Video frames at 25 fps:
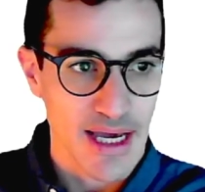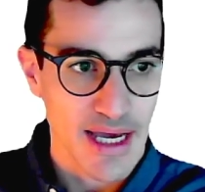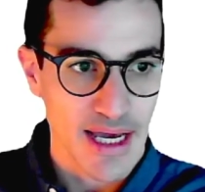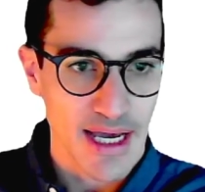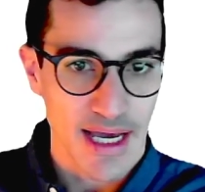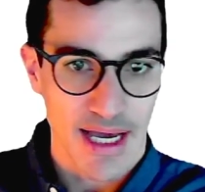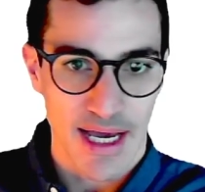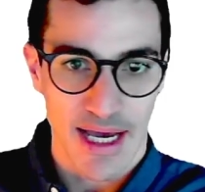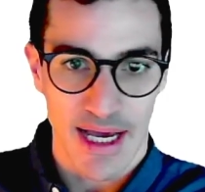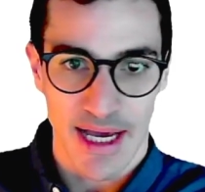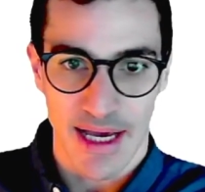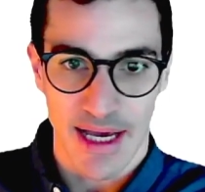
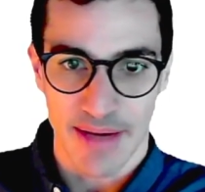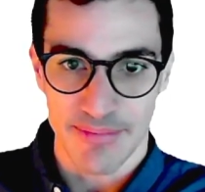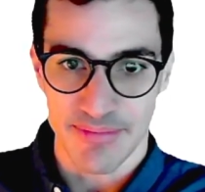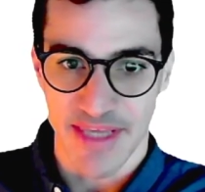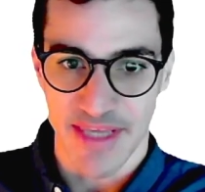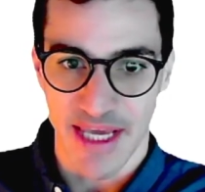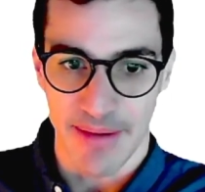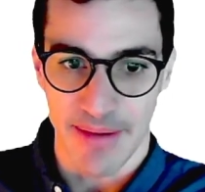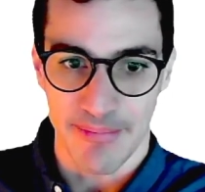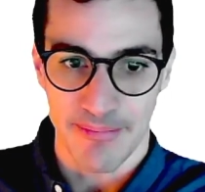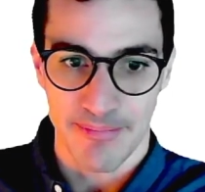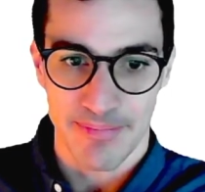Um,
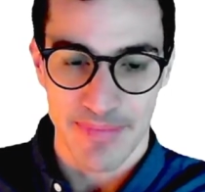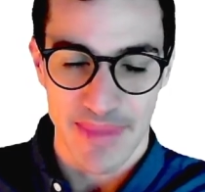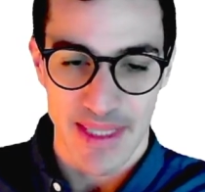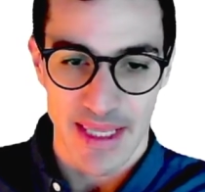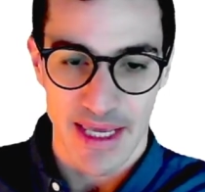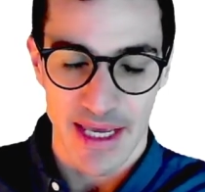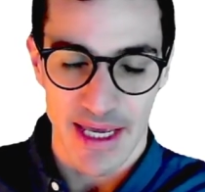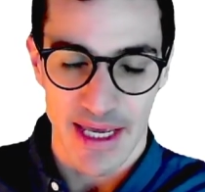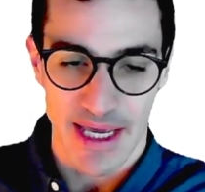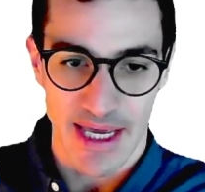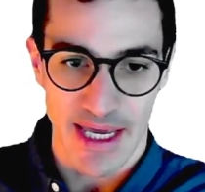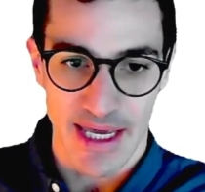yeah,
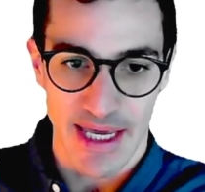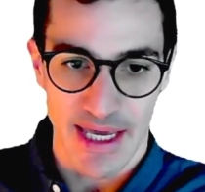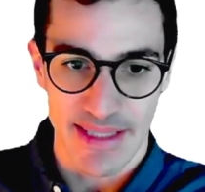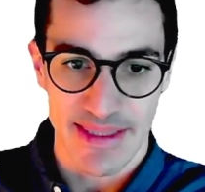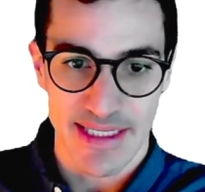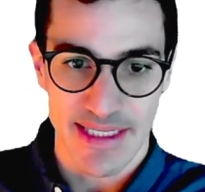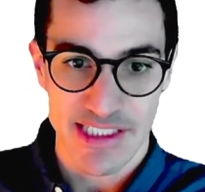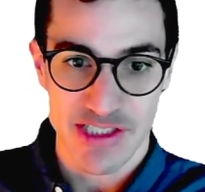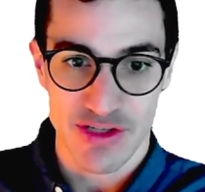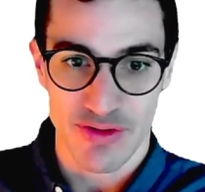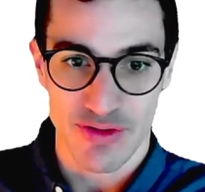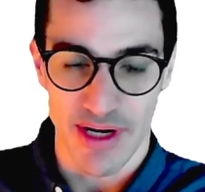uh,
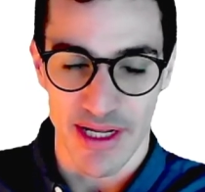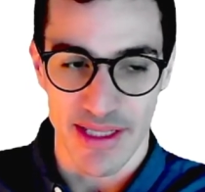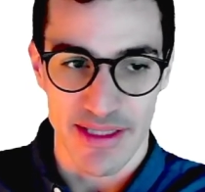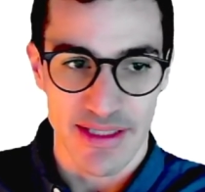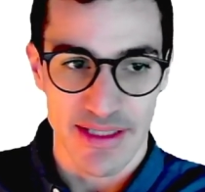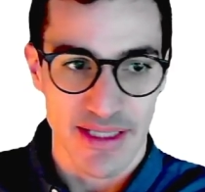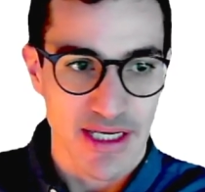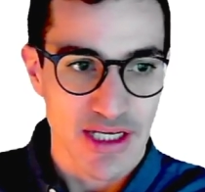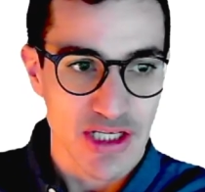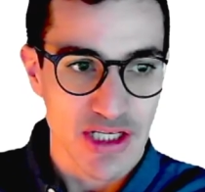that's great.